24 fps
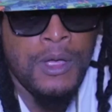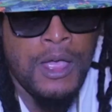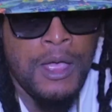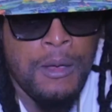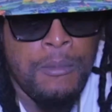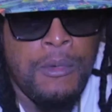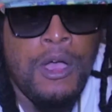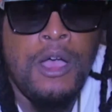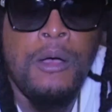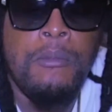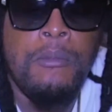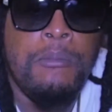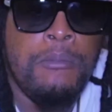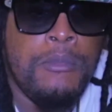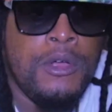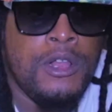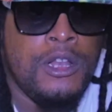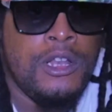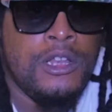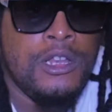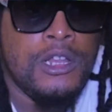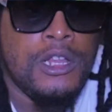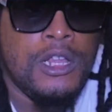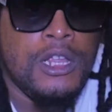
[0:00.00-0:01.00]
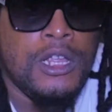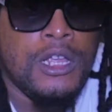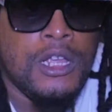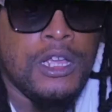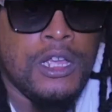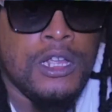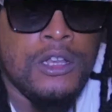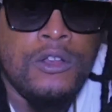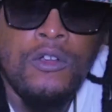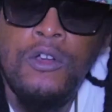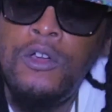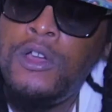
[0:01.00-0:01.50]
I'm humbled
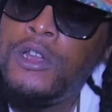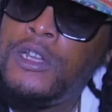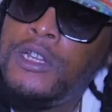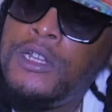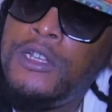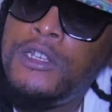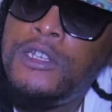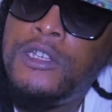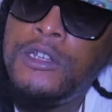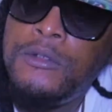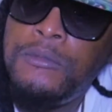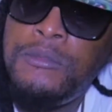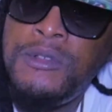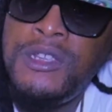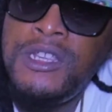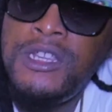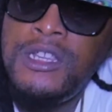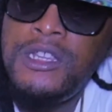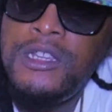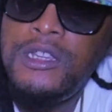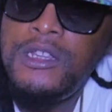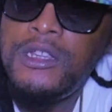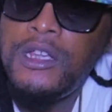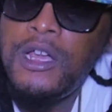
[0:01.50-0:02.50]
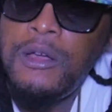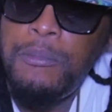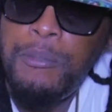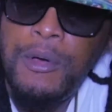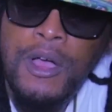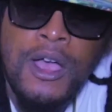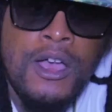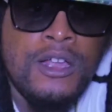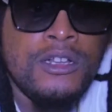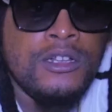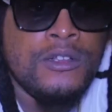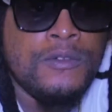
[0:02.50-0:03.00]
and honored to be a
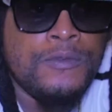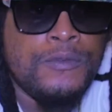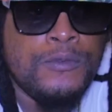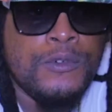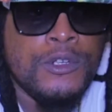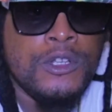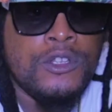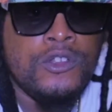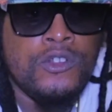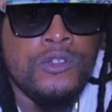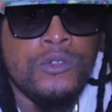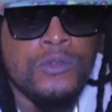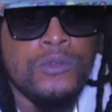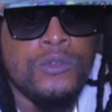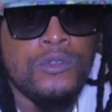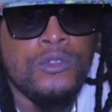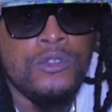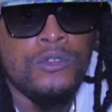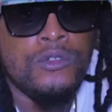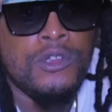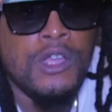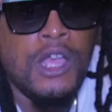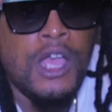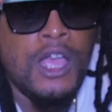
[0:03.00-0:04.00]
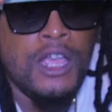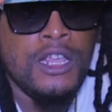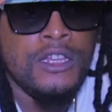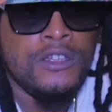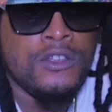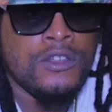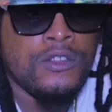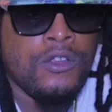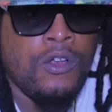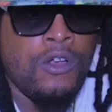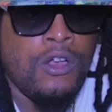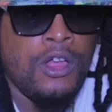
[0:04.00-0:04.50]
part of what you
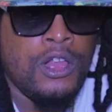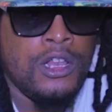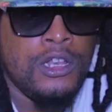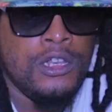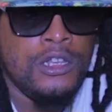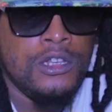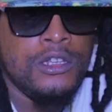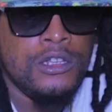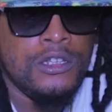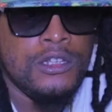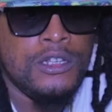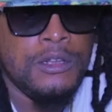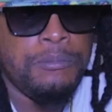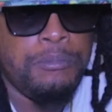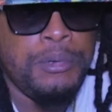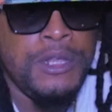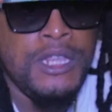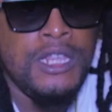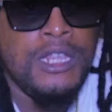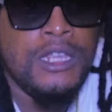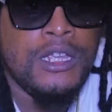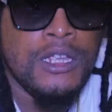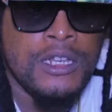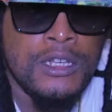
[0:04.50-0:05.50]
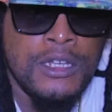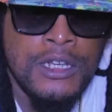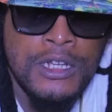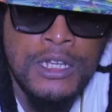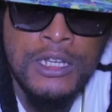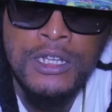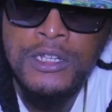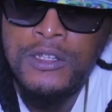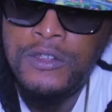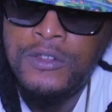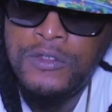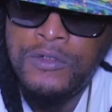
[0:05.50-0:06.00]
guys call the peak in the
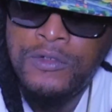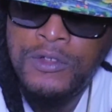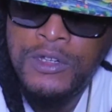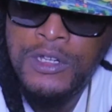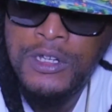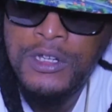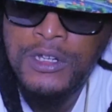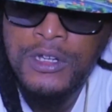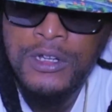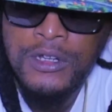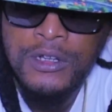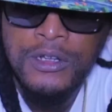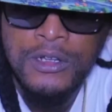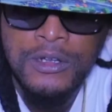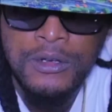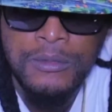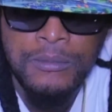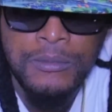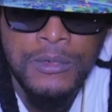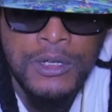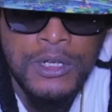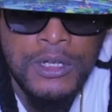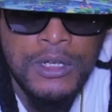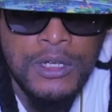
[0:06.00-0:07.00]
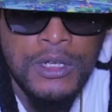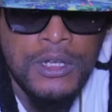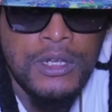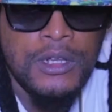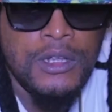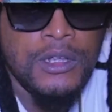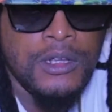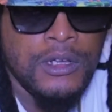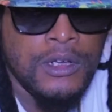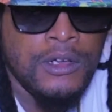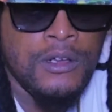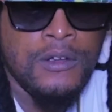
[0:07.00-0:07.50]
history
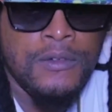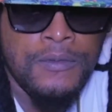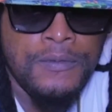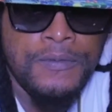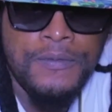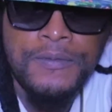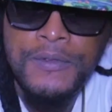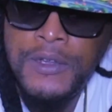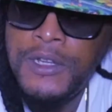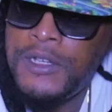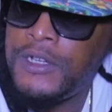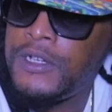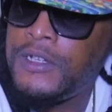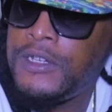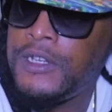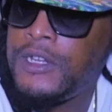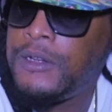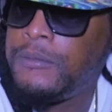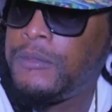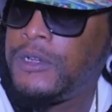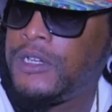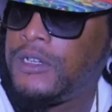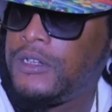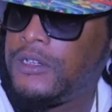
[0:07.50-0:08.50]
of entertainment.